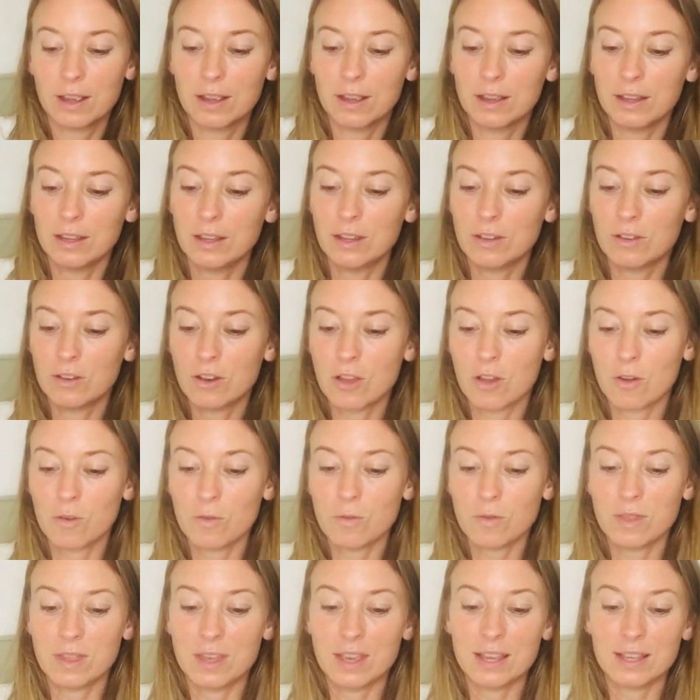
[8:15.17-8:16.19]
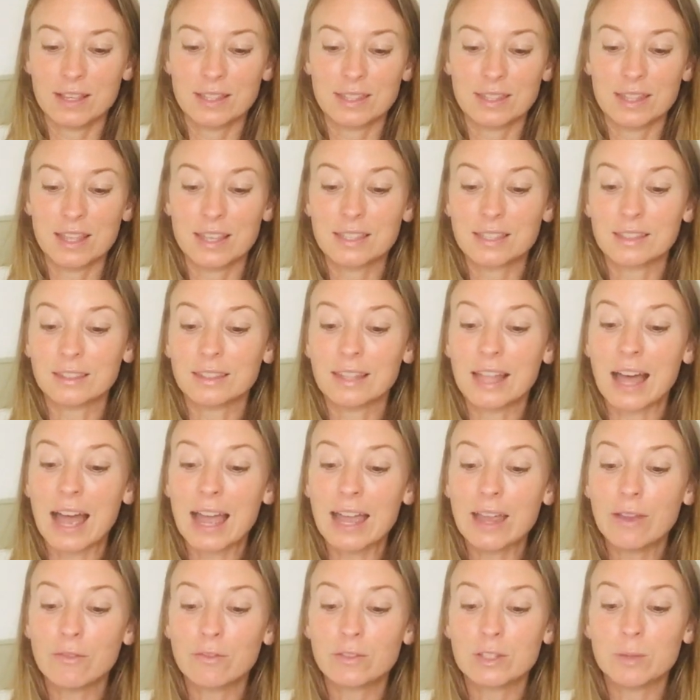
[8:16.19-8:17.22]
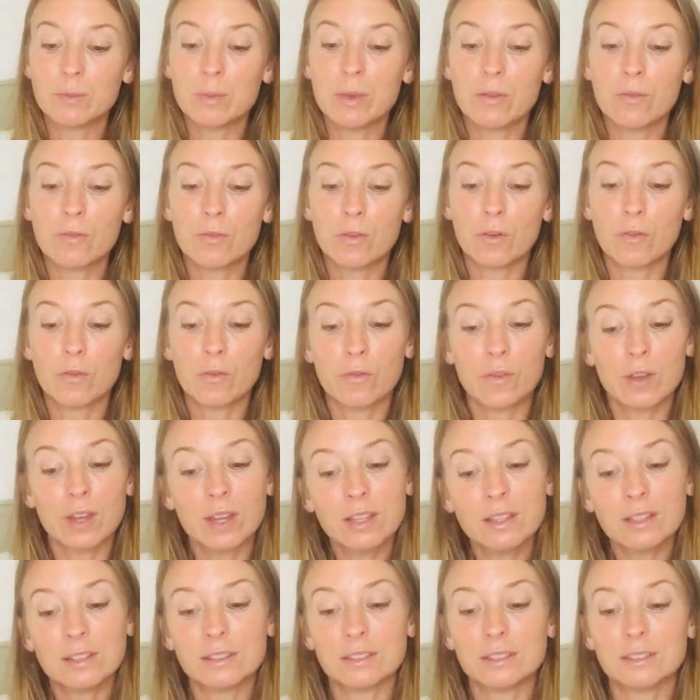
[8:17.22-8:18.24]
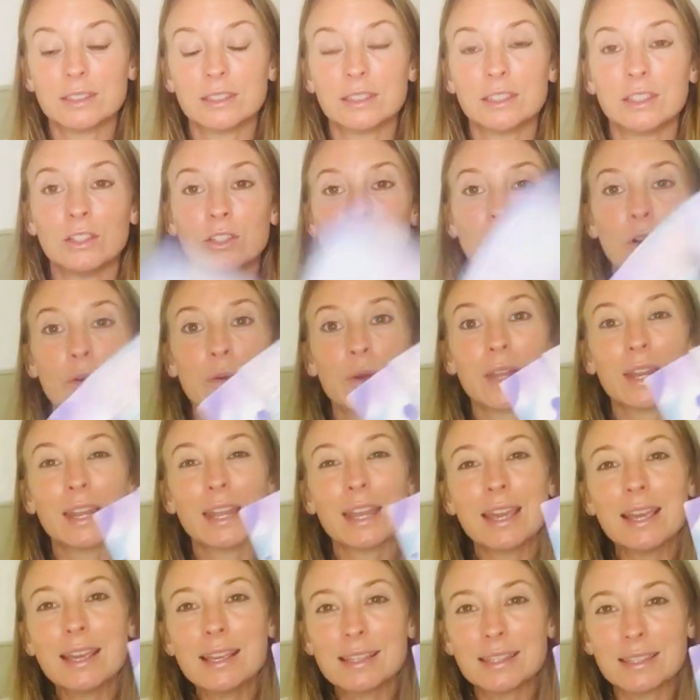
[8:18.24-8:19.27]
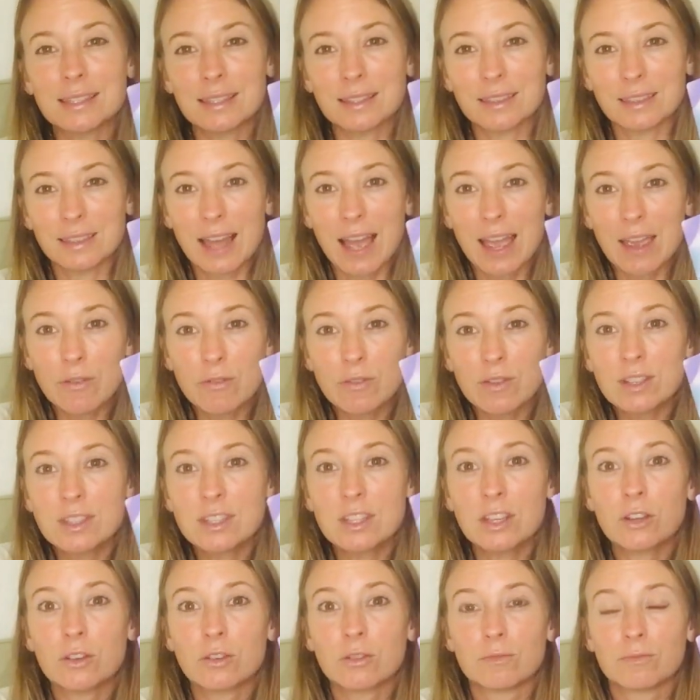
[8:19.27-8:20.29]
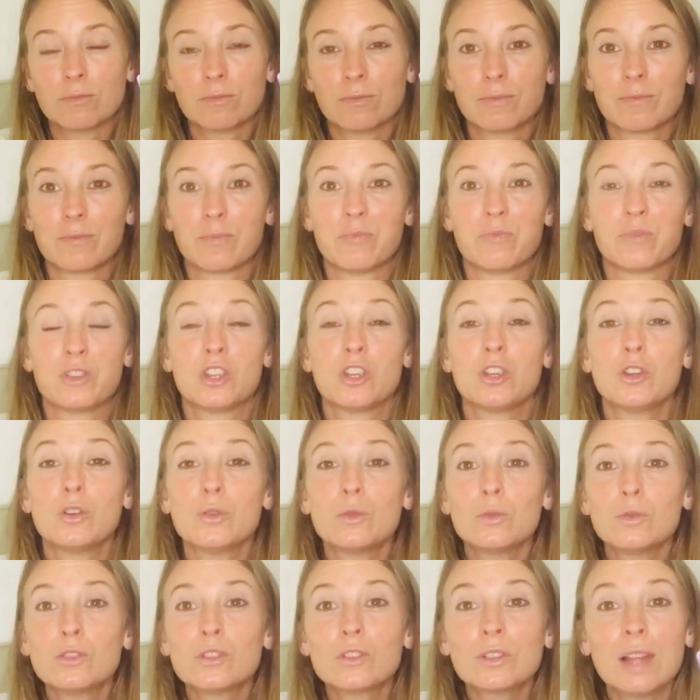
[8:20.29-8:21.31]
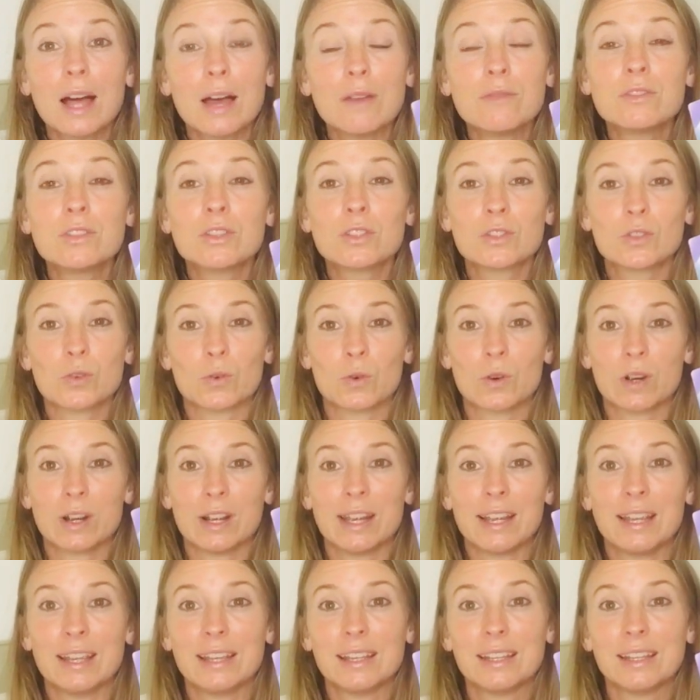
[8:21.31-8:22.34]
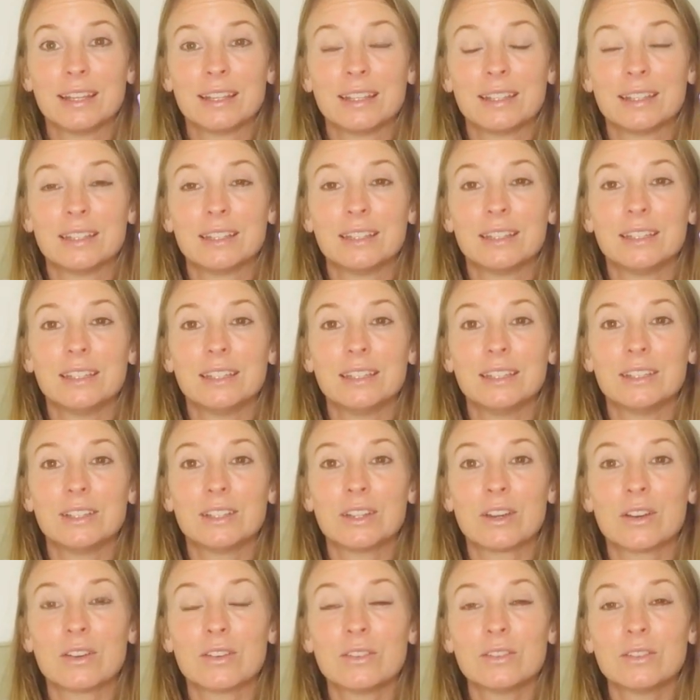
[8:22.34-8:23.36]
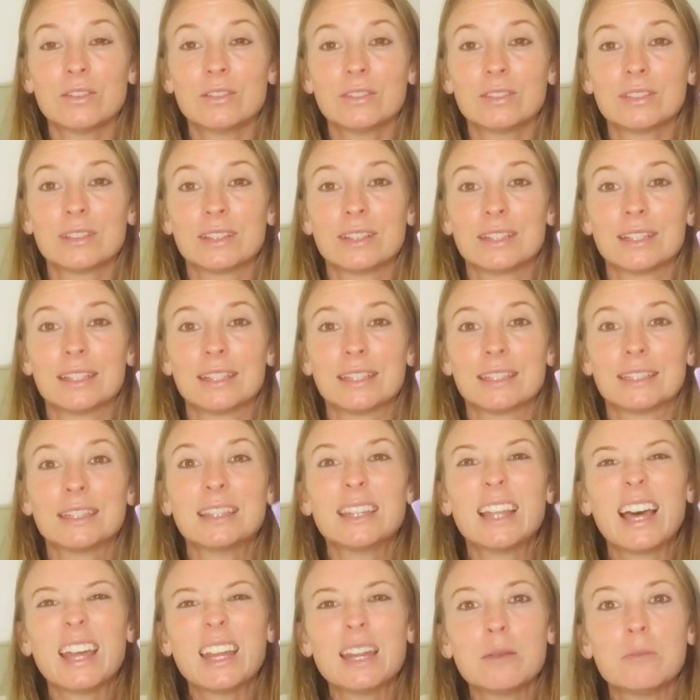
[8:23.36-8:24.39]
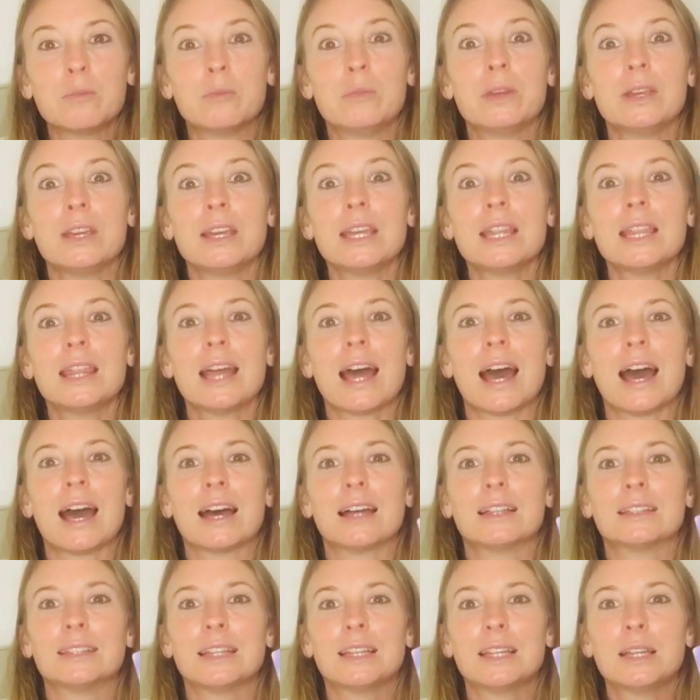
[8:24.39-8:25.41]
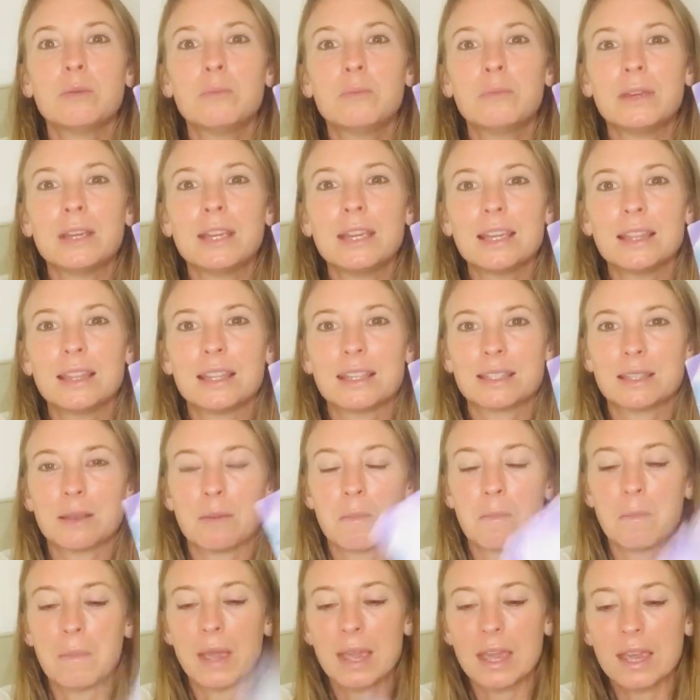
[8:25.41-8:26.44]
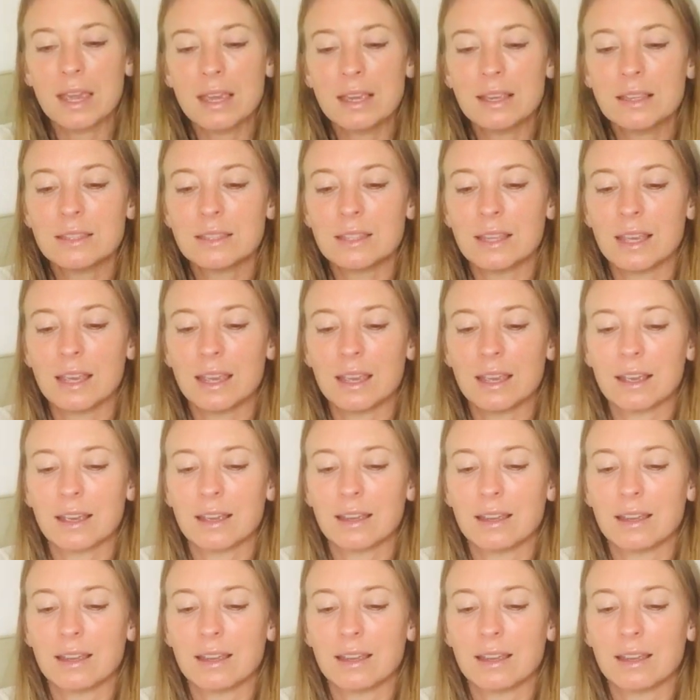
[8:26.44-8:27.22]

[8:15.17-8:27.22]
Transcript: you know, this life to be fulfilled. You know, life is a huge love story, you know. Let it be that. Let it be this amazing